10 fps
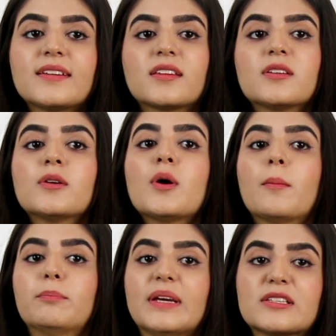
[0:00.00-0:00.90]
that
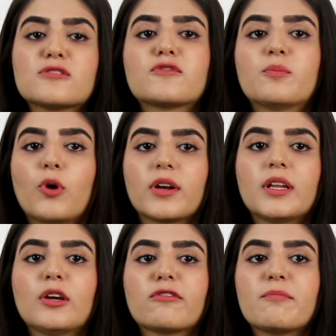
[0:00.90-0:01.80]
the basis of the
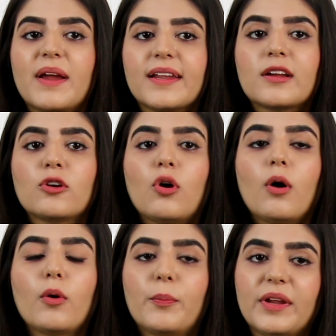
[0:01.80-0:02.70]
body of medical
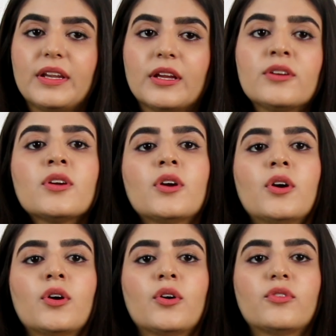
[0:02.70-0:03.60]

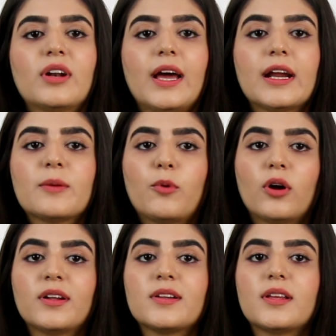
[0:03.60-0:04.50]
opinion relied
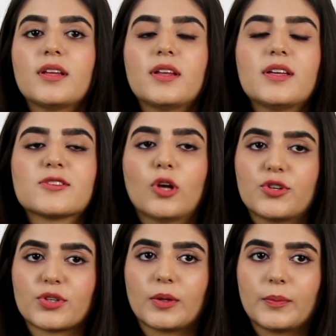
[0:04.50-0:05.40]
upon is
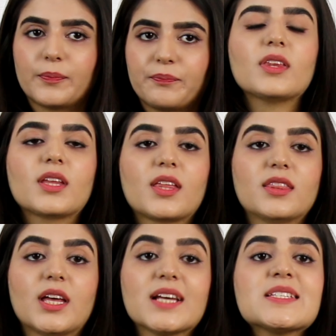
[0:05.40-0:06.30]
logical.
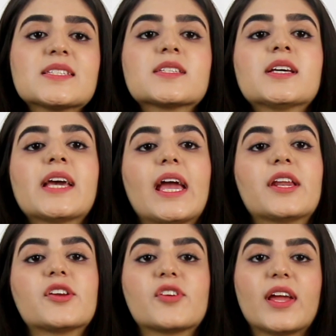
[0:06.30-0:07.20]
Thus,
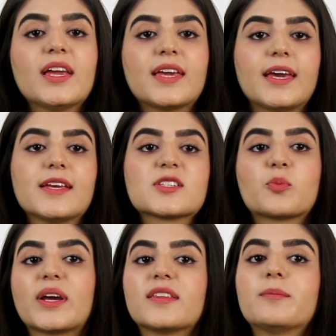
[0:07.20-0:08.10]
in a rare case
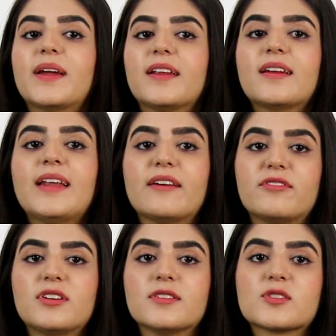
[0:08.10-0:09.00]
where the medical
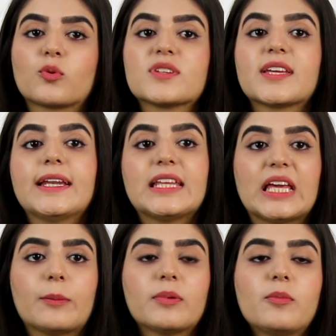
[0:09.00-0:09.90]
evidence was
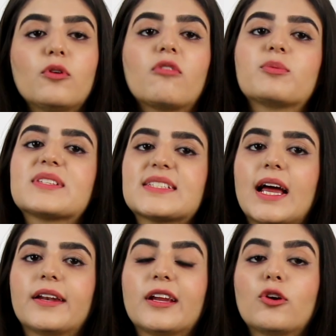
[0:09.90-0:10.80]
incapable of
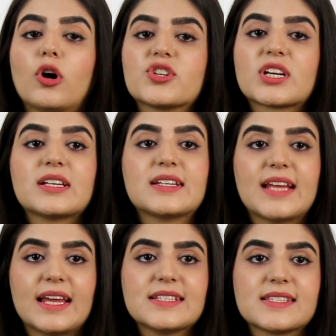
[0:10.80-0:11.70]
withstanding logical
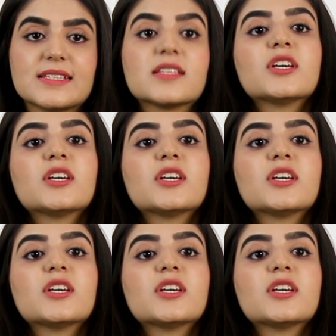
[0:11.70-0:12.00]
analysis,